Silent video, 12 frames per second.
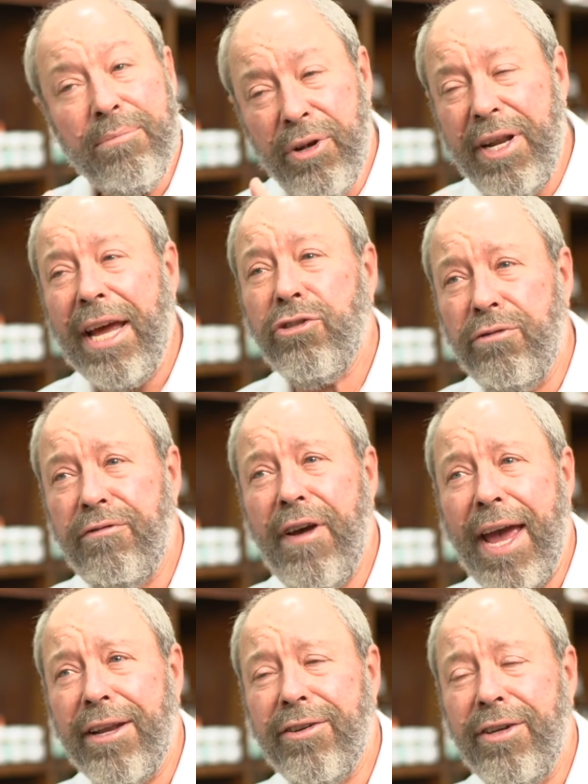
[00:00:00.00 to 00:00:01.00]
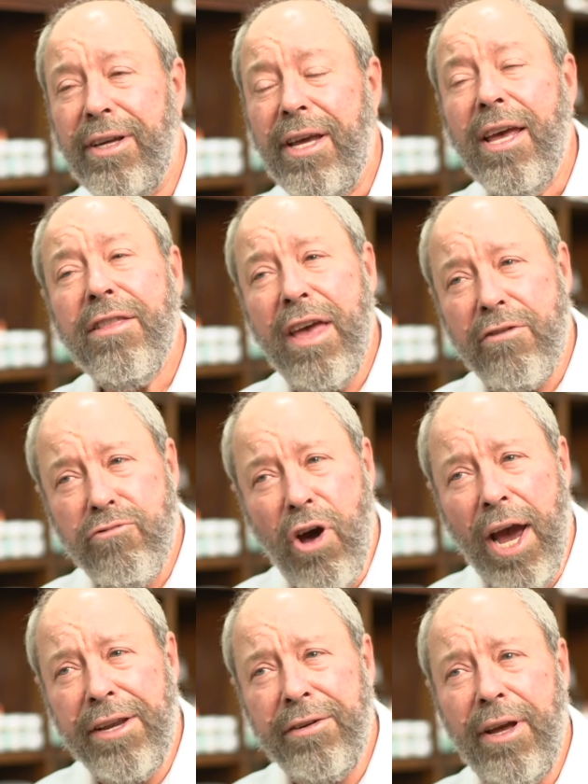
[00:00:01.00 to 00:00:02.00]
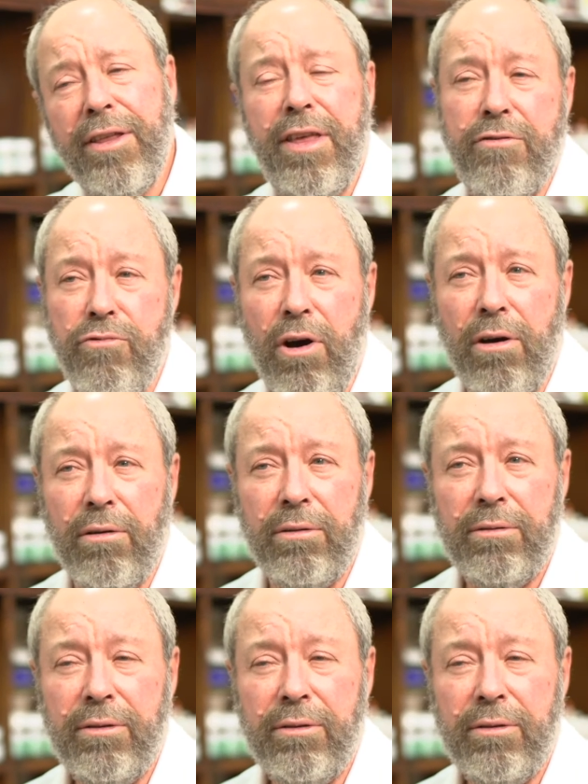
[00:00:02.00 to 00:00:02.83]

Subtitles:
But in actual fact, they're right and they're wrong.